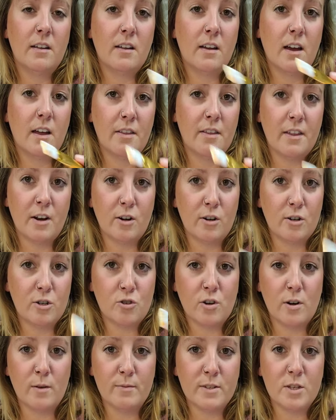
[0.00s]
Cut thinner
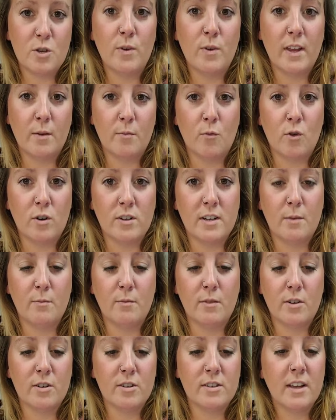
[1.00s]
strips. You would get more
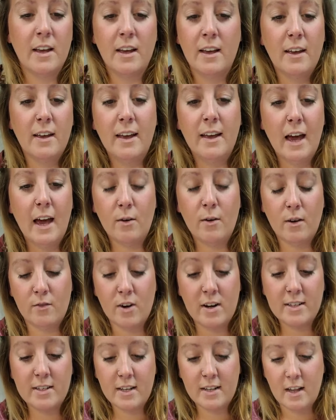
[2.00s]
tumblers.
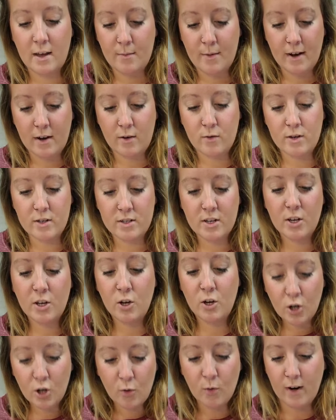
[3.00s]
However, I said that backwards.
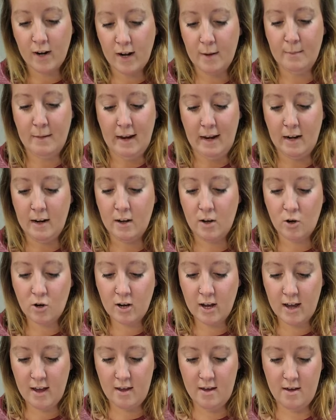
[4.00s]
You know what I mean,
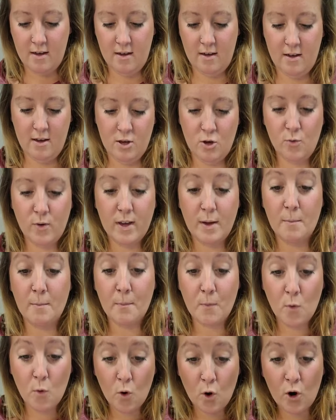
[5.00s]
okay? You would get
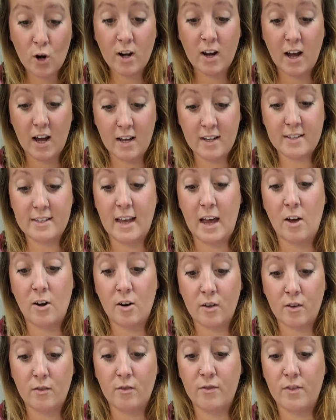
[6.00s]
more cuts
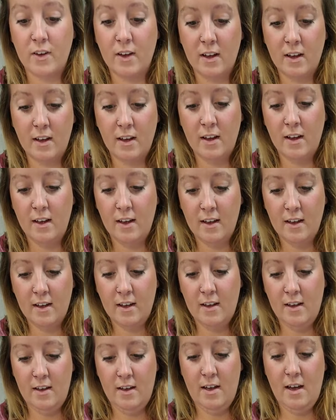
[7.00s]
out of
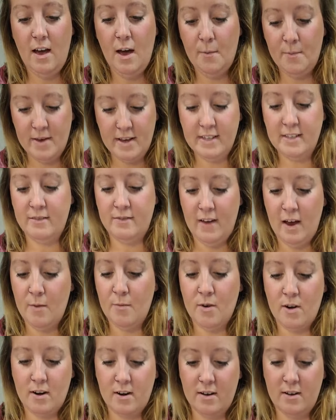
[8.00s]
a piece of
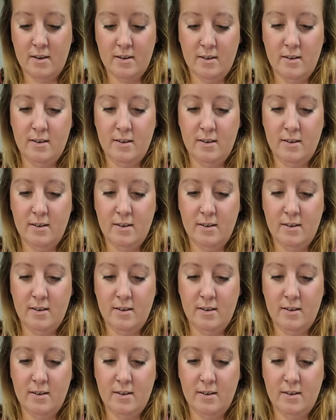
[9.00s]
fabric.